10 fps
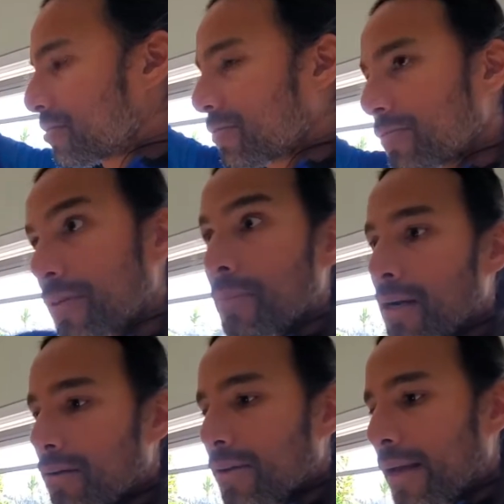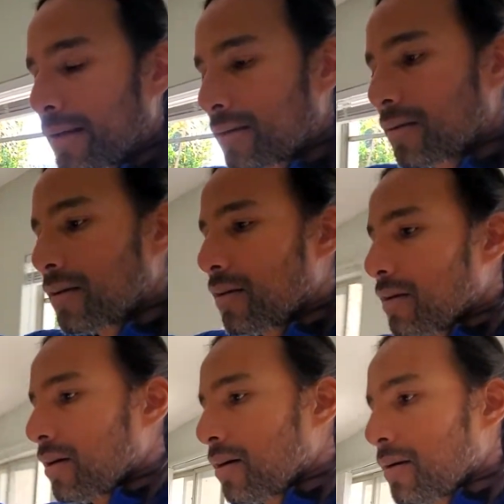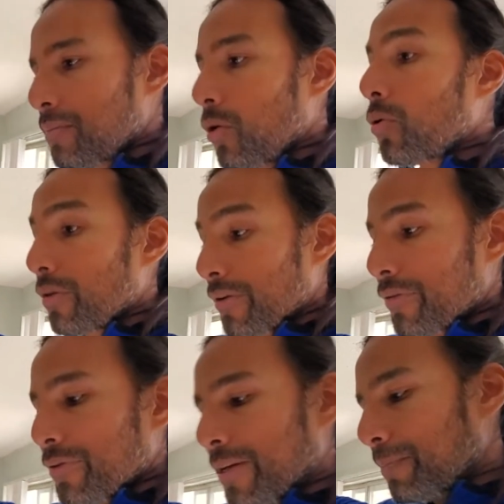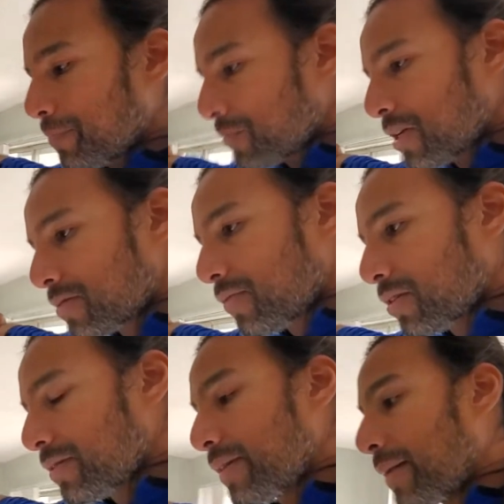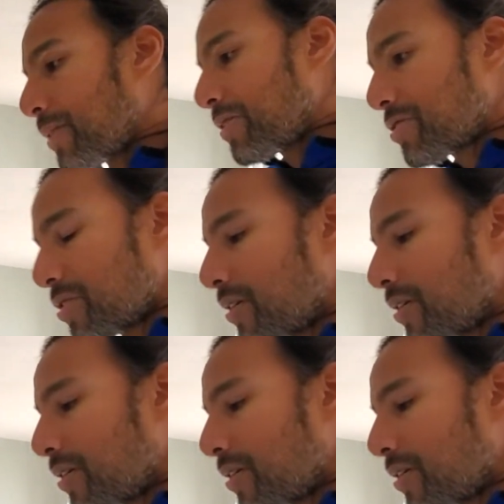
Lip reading: to remodel that hoarder unit because of all the damage.